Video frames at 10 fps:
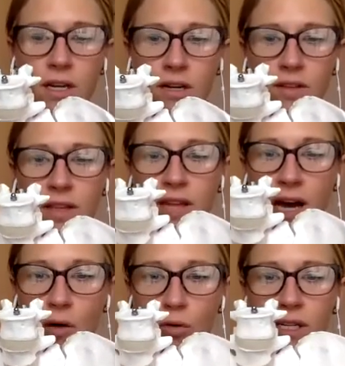kind of like the
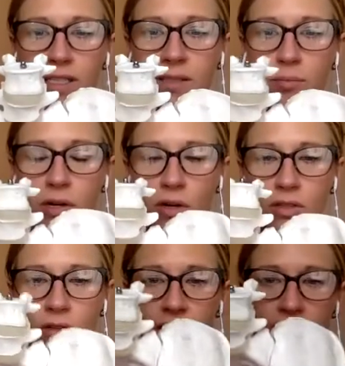outlet, but
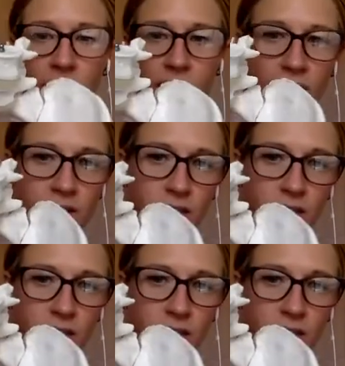also the inlet.